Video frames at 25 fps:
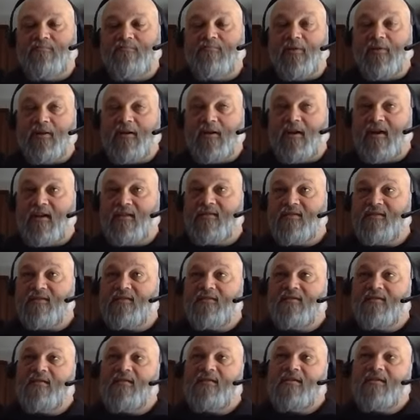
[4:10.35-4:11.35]
But
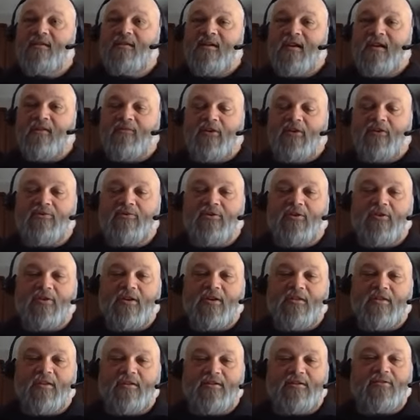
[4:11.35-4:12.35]
if you're
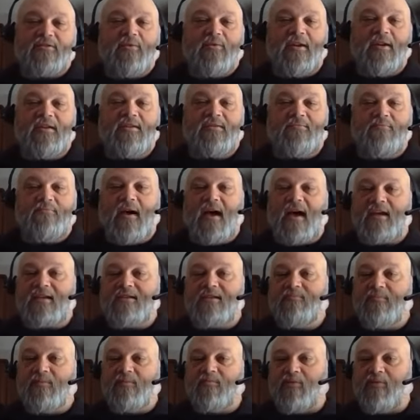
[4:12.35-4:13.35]
looking to squeeze maximum